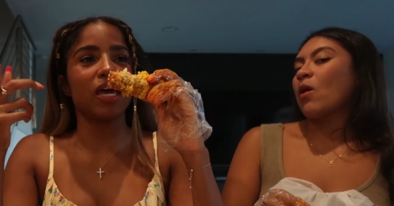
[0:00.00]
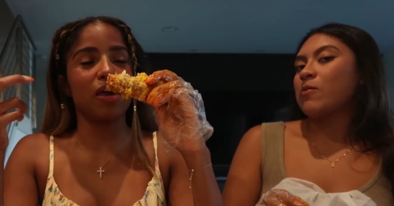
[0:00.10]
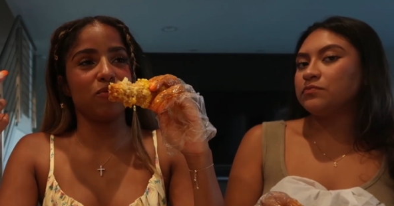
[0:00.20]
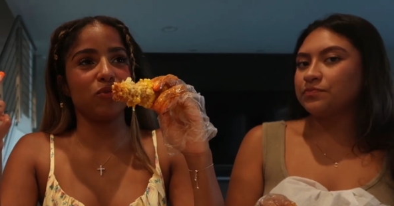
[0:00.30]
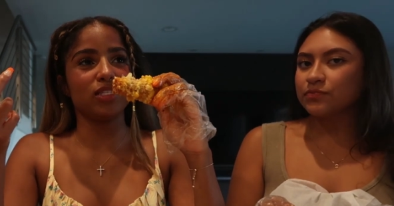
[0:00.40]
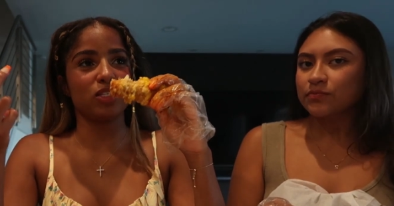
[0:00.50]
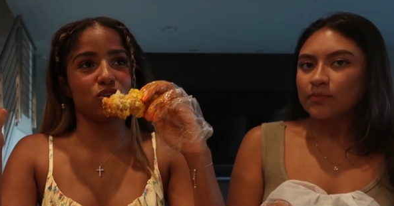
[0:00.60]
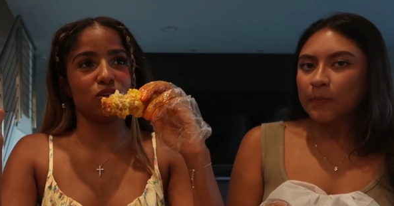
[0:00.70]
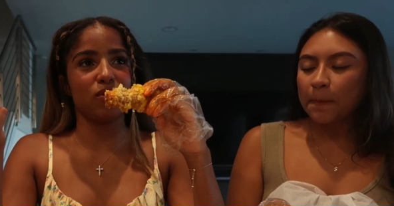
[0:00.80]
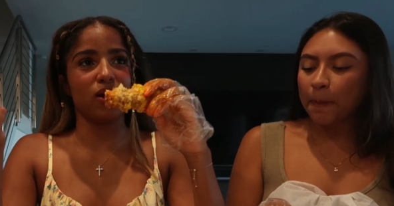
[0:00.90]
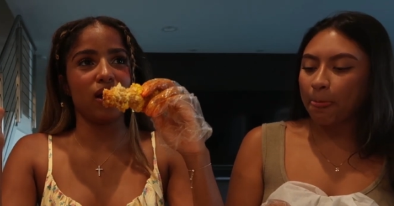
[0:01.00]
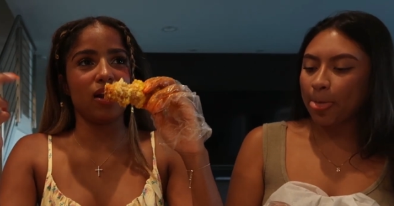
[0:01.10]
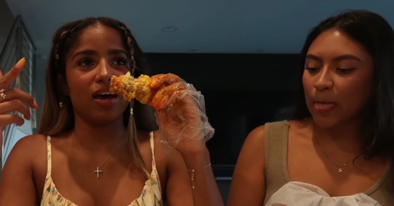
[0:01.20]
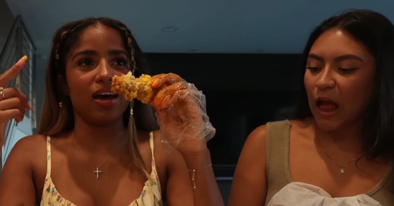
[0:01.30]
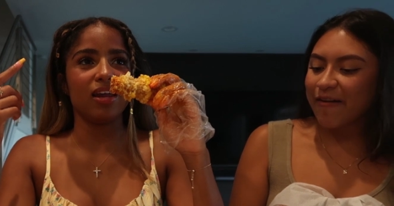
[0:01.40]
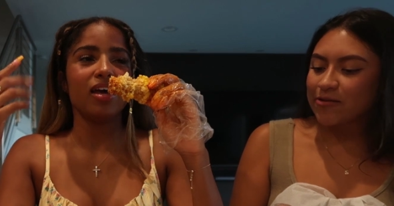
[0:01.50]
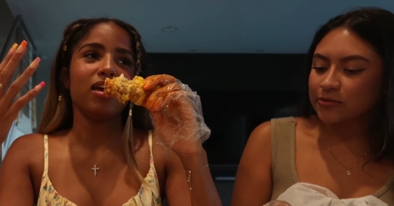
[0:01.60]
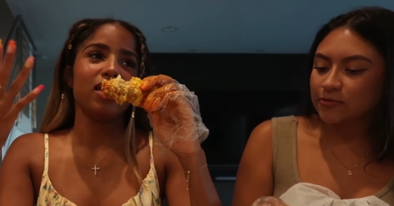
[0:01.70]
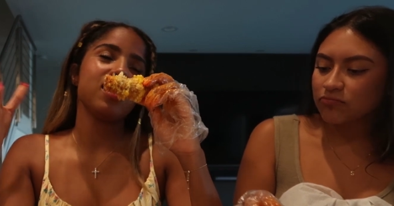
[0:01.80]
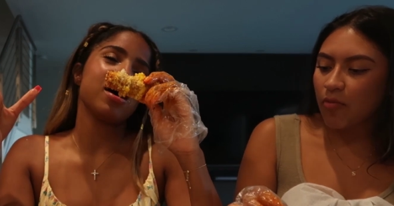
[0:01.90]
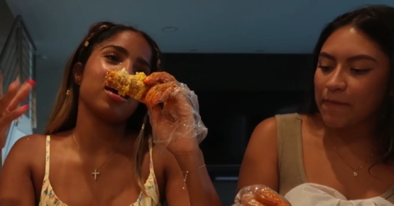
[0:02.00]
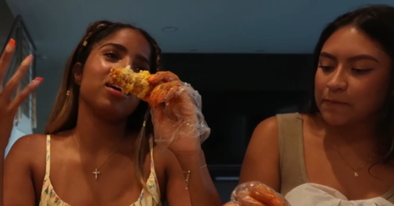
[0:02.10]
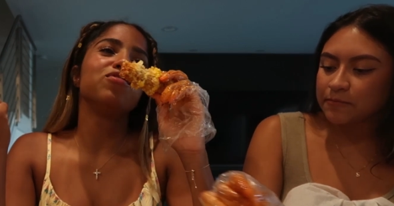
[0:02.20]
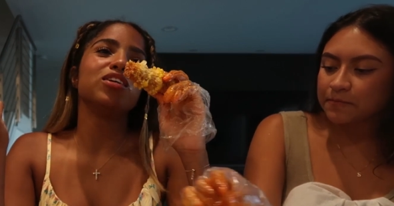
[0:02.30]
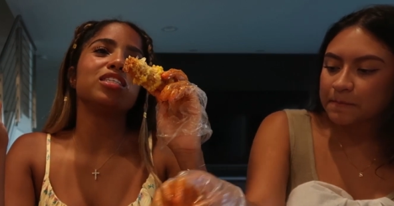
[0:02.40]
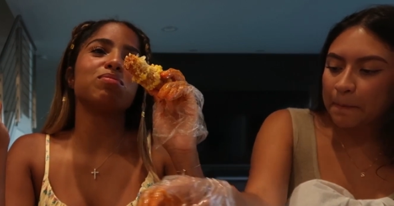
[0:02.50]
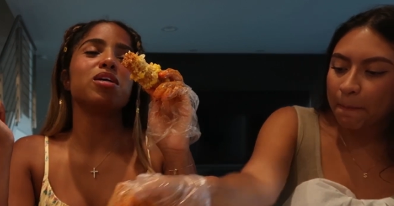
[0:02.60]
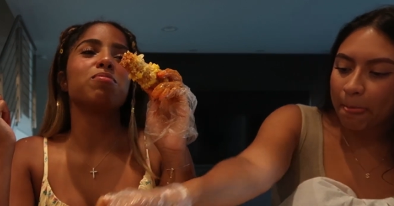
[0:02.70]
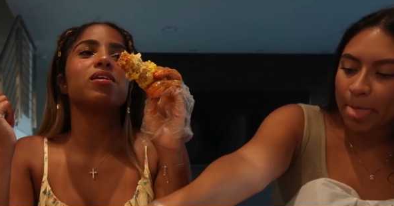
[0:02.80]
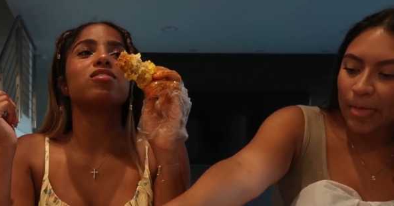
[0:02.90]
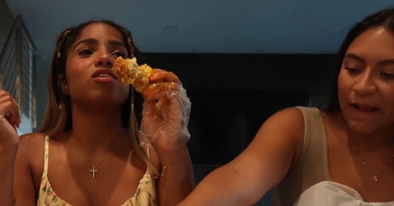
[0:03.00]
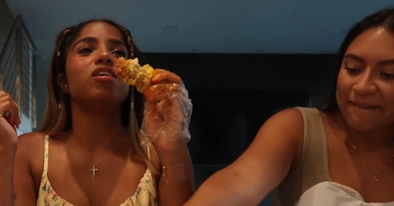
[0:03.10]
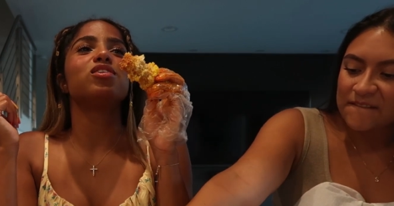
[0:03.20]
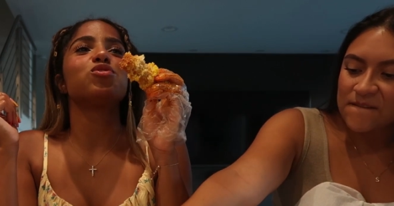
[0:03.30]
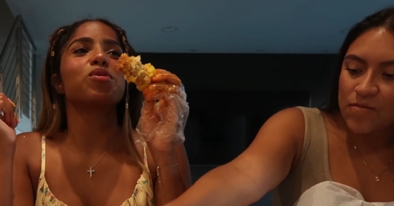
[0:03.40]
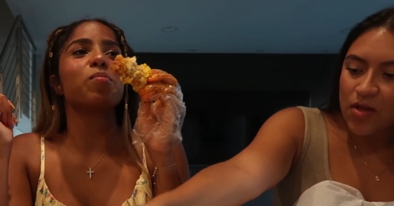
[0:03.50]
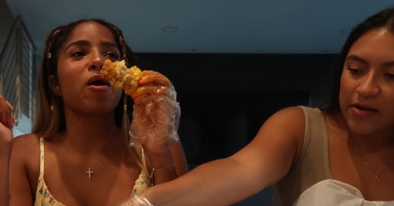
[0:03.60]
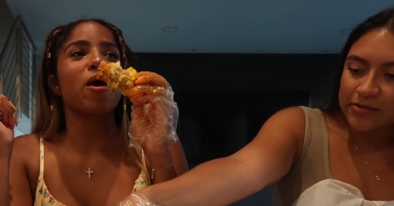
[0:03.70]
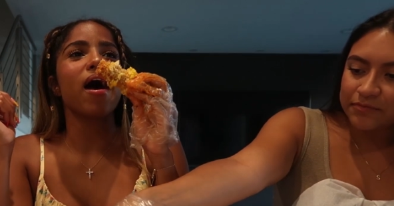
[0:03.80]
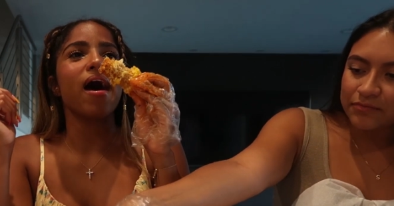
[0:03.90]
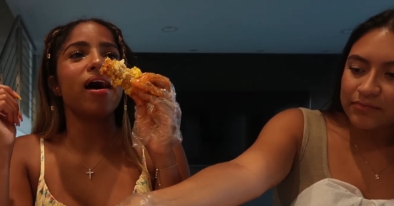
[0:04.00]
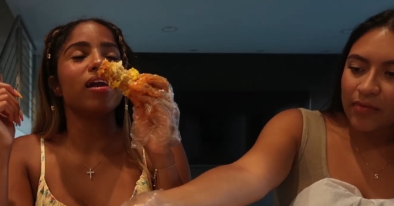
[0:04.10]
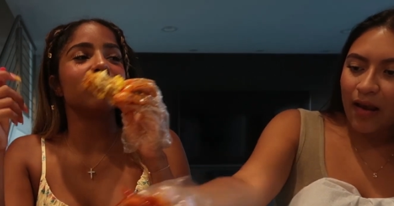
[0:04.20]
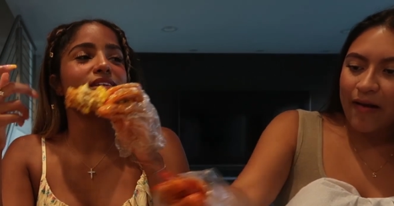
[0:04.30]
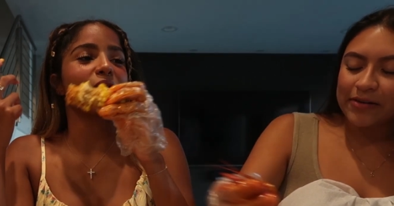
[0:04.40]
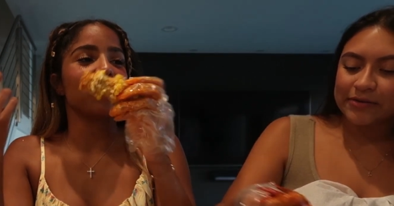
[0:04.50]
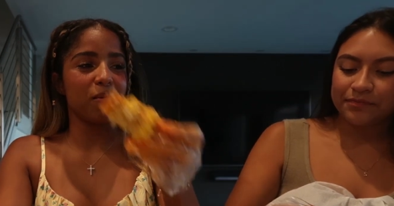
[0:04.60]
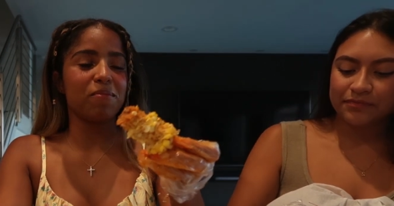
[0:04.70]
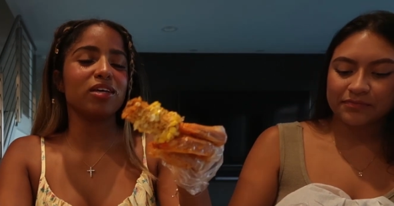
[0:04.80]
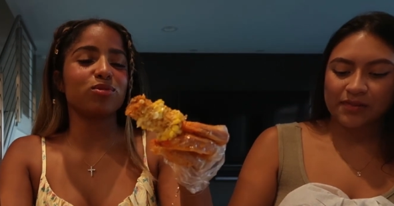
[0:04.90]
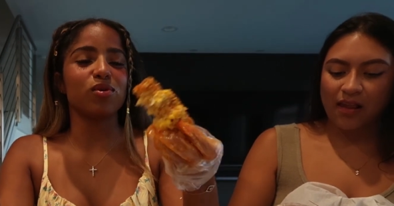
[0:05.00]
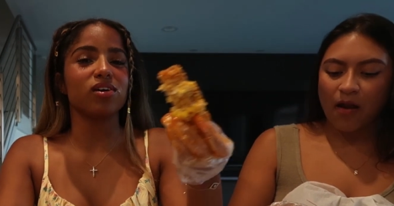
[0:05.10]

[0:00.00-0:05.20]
Speaker 1: became was a streamer, and then he kind of convinced me to be a streamer, and I was like, I may as